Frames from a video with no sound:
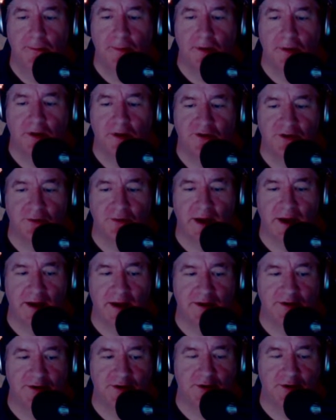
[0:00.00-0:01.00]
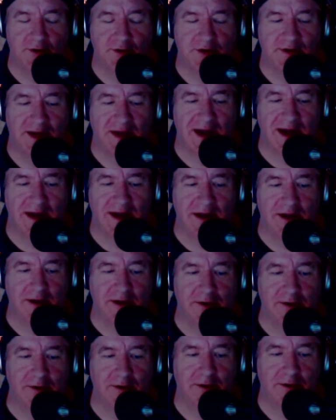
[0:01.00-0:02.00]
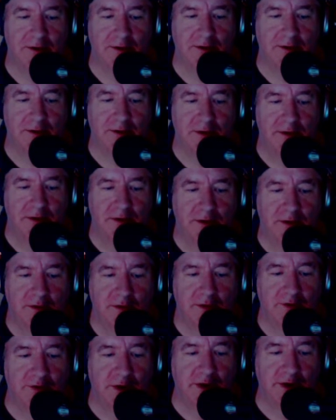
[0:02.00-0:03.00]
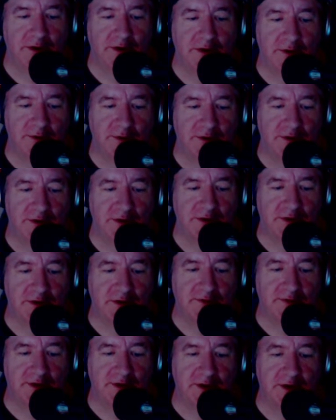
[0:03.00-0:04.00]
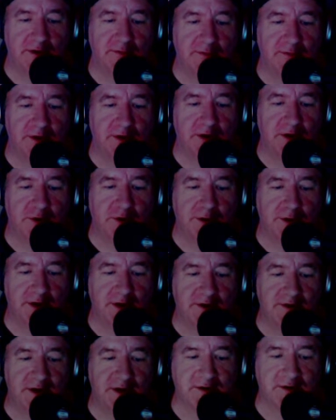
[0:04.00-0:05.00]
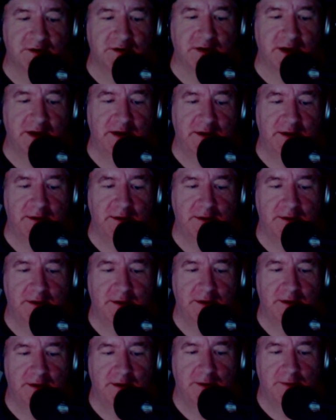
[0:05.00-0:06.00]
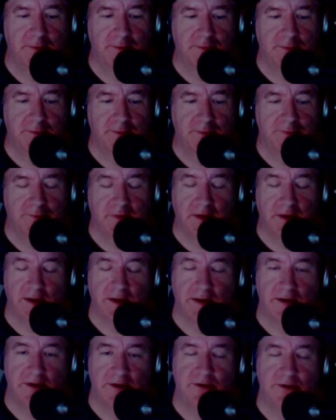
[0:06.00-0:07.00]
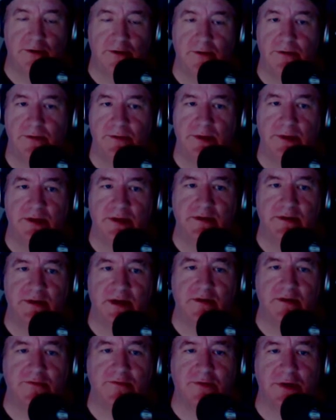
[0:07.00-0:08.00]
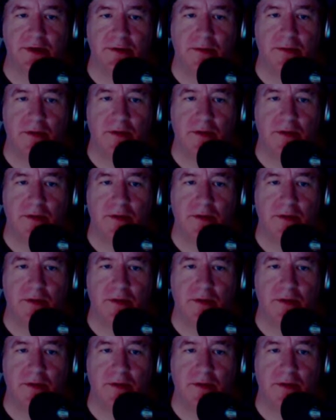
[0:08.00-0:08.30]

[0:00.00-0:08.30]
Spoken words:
So my hands are sort of tied here. What do? Just live with it and hope it doesn't escalate? I don't know. That's a tough one.